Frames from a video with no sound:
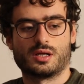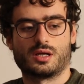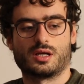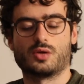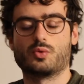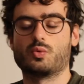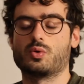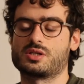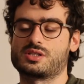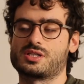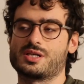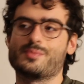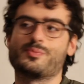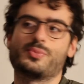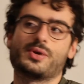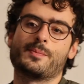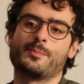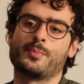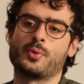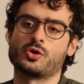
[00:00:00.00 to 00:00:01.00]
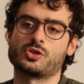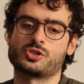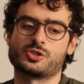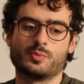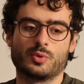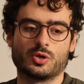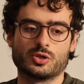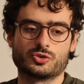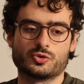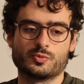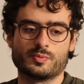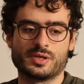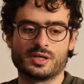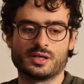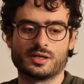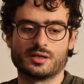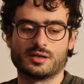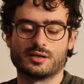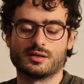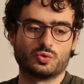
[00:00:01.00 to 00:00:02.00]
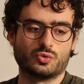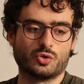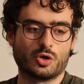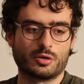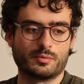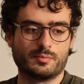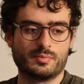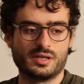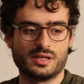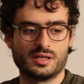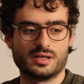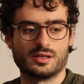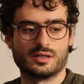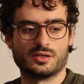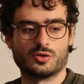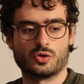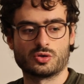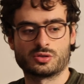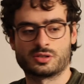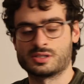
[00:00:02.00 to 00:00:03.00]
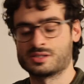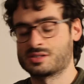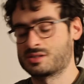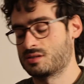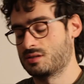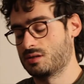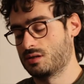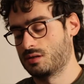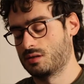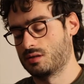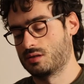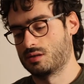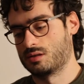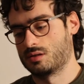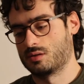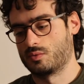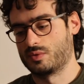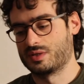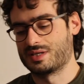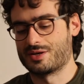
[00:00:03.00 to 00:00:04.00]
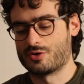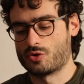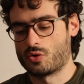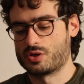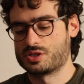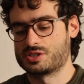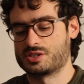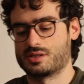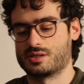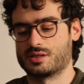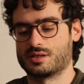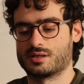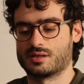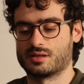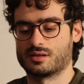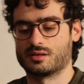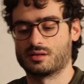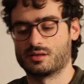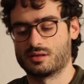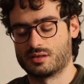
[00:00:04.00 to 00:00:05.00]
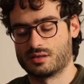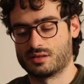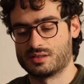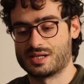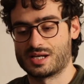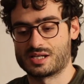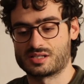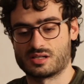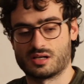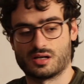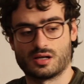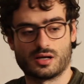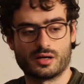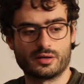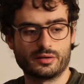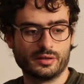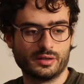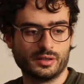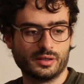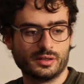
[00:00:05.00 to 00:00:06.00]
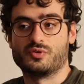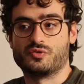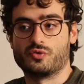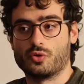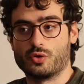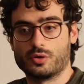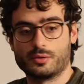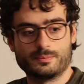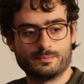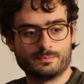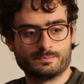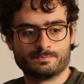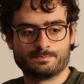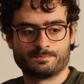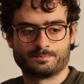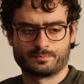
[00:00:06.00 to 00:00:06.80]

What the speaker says: It was simply impossible to me to not be noticed with a noisy DSLR before.